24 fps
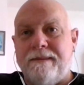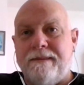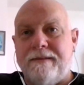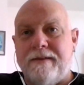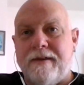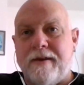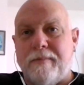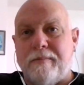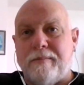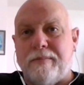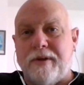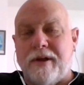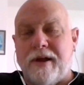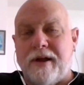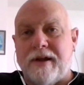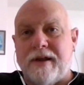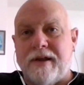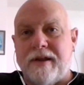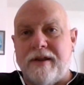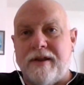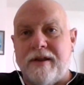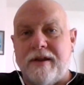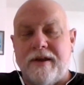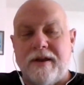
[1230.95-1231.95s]
I'm
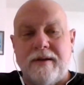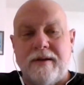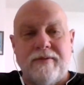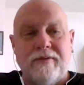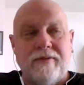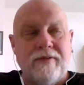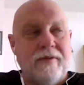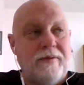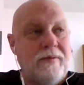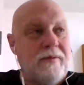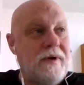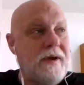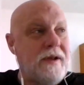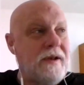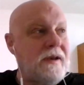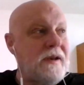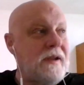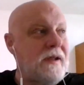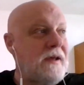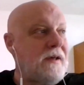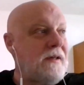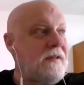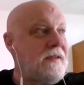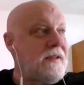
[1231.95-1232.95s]
blocking the name of it right
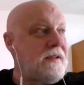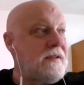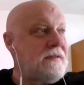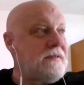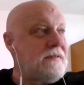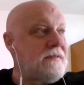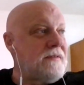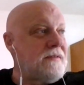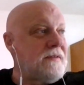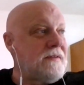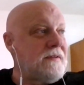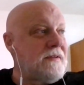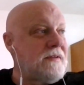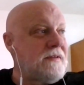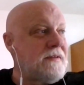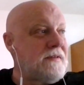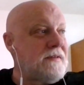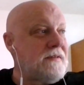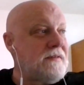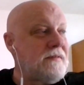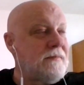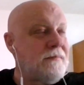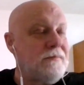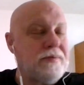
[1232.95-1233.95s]
now. That
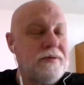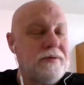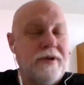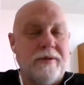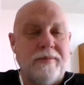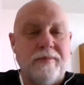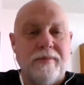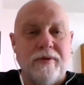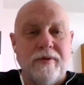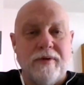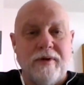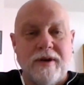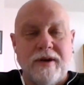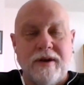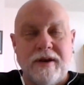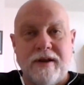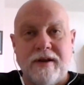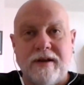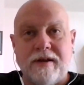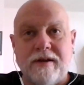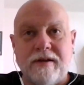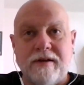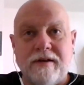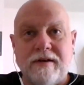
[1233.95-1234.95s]
Blood
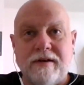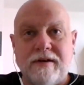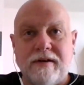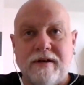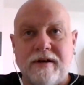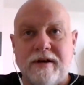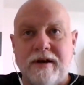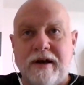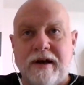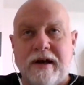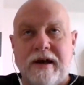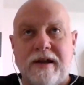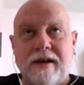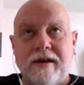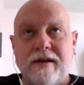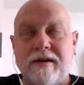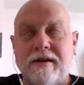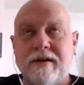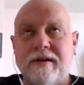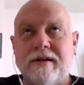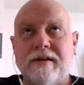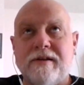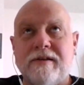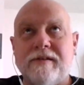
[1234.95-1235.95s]
Meridian. Oh God!
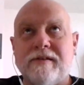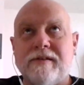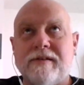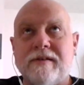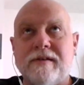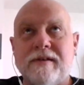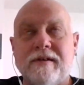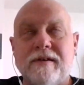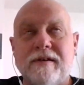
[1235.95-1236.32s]
It's,